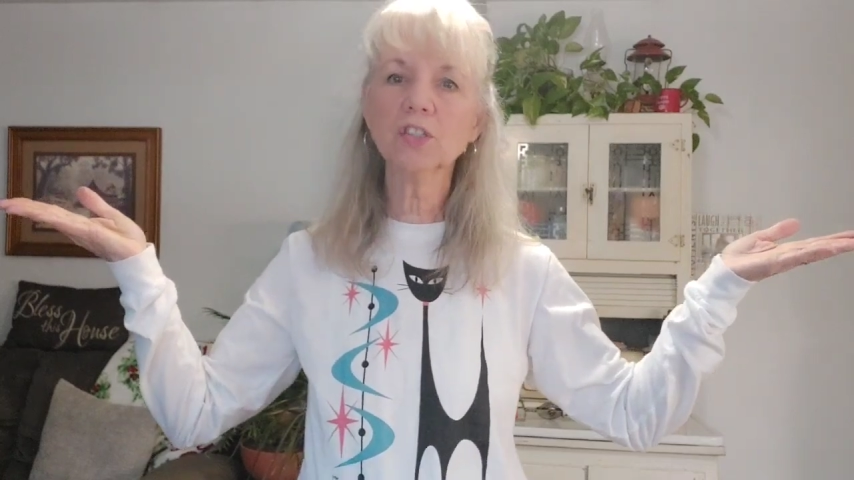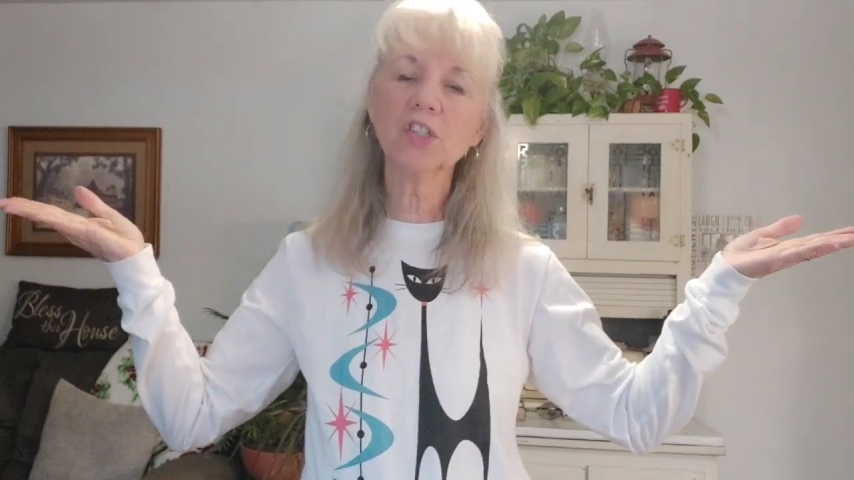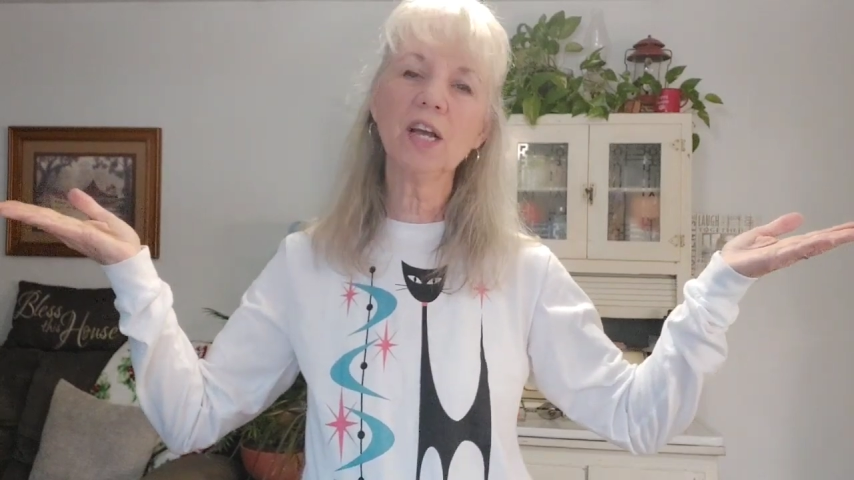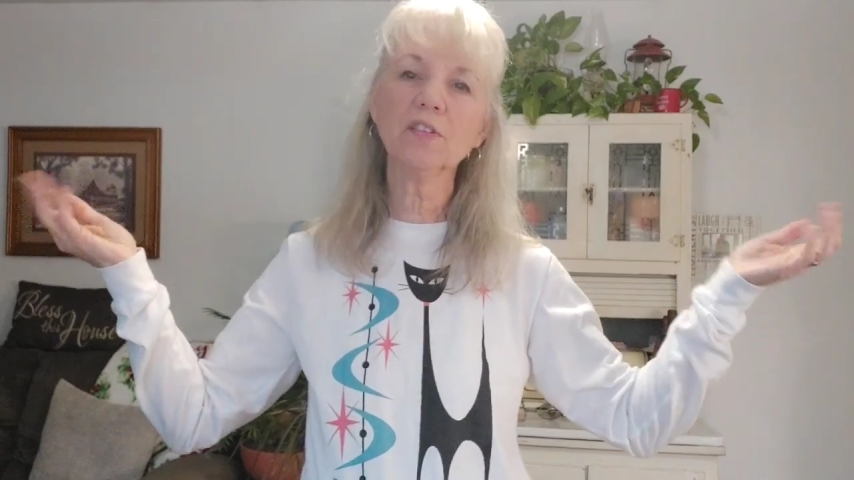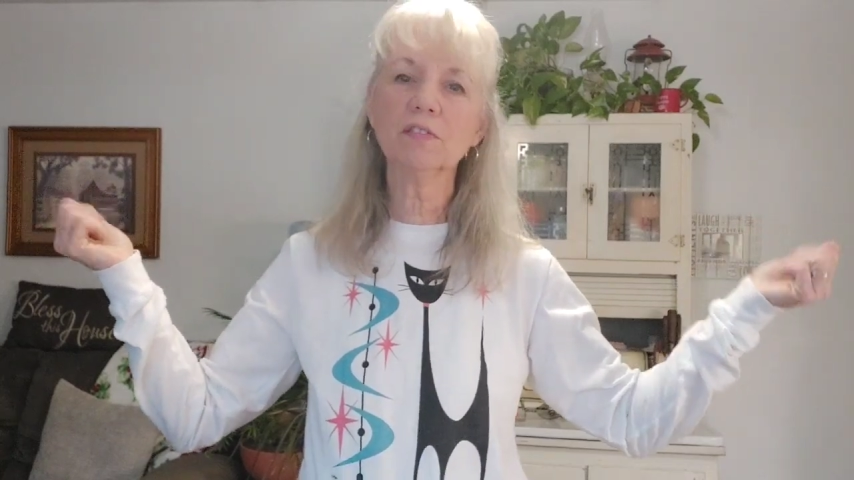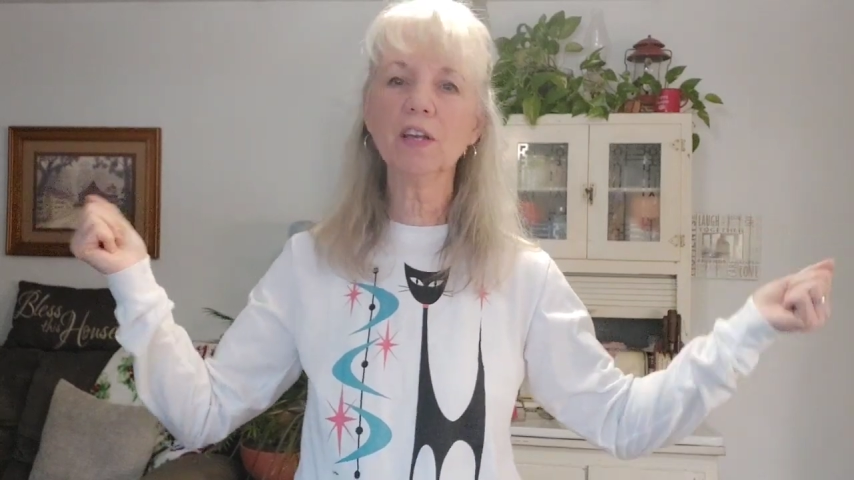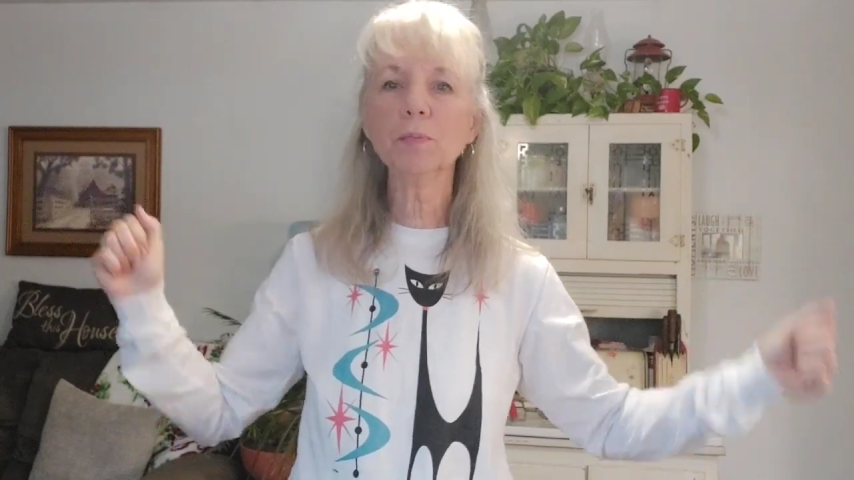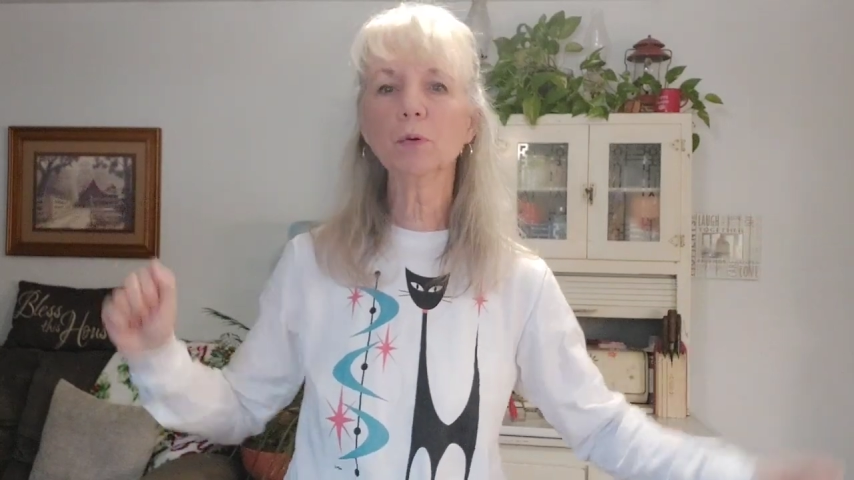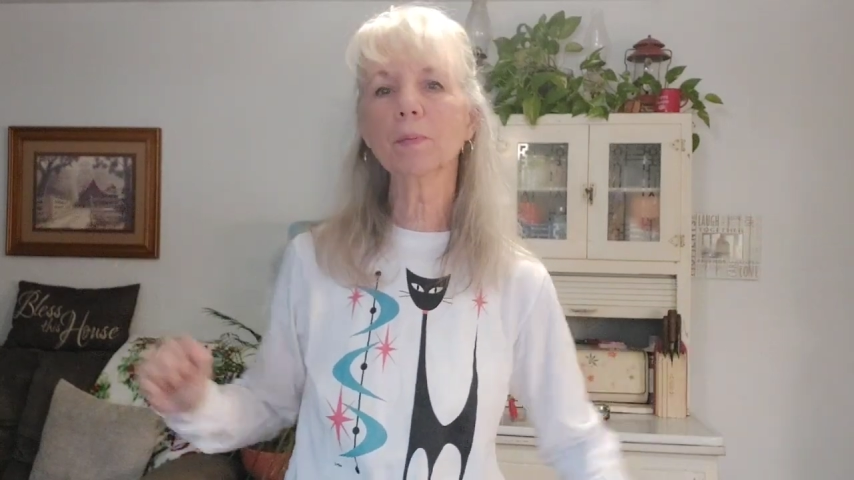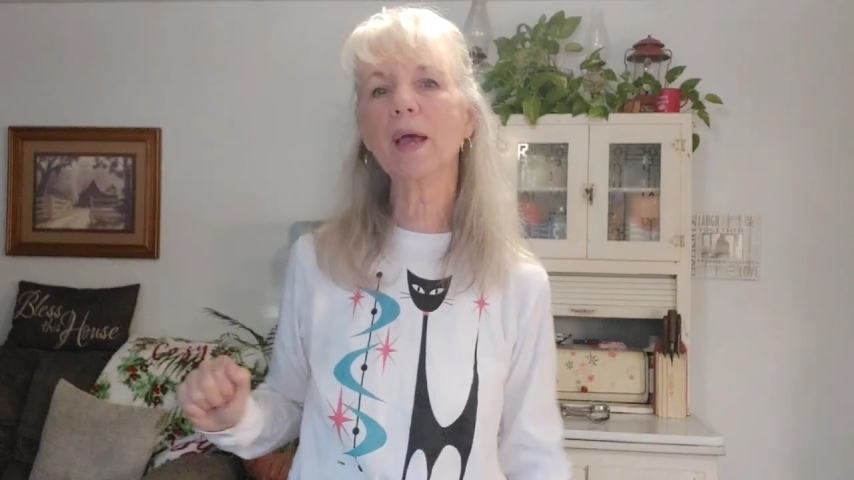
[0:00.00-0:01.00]
She has a
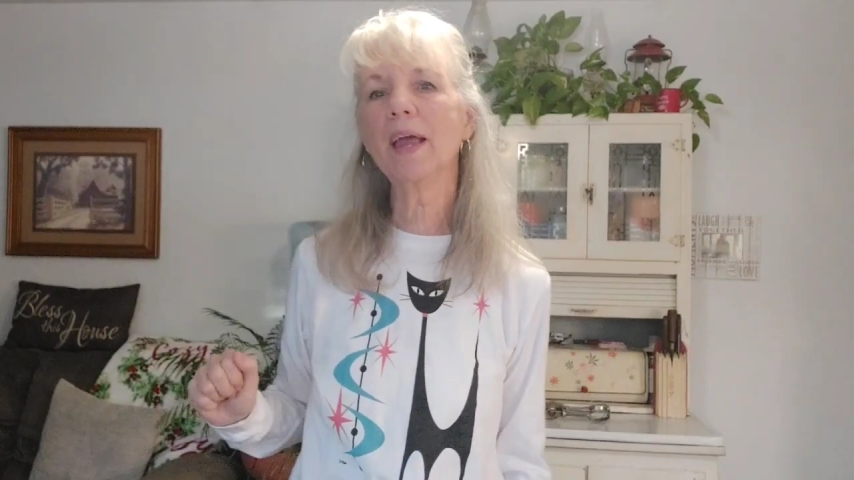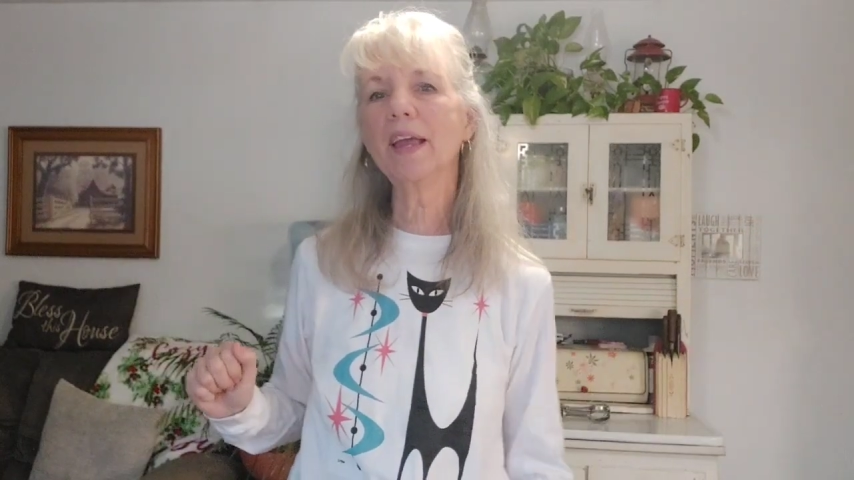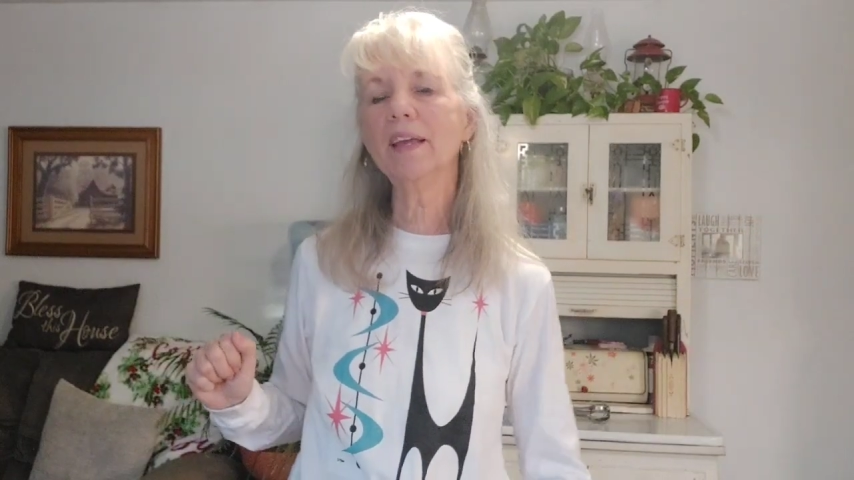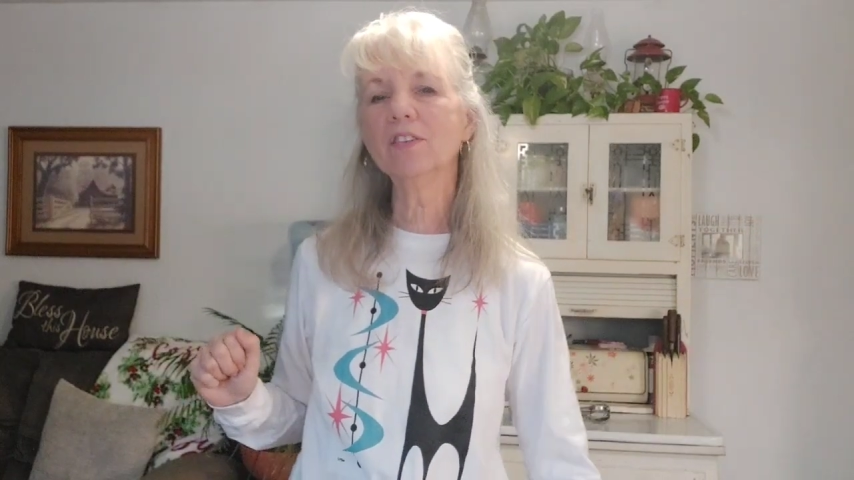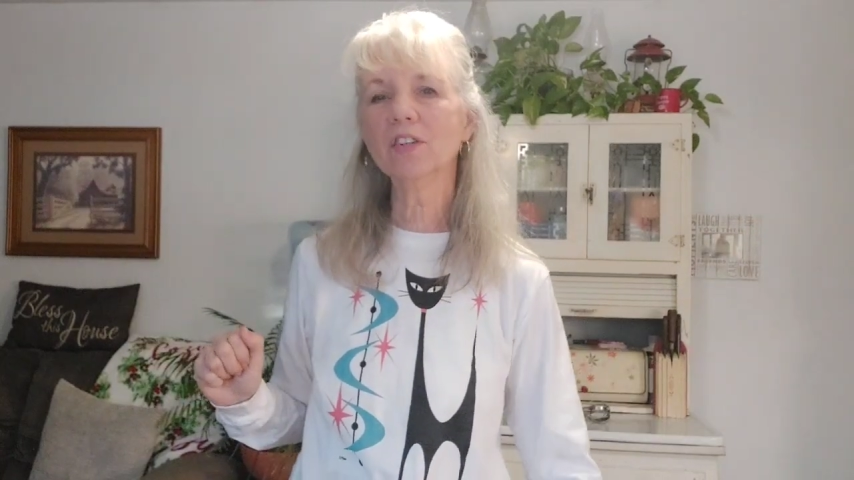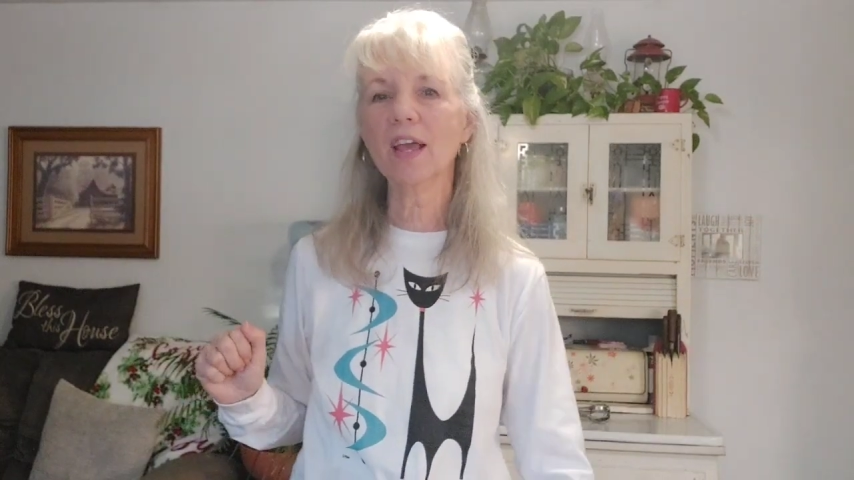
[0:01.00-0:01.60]
Facebook page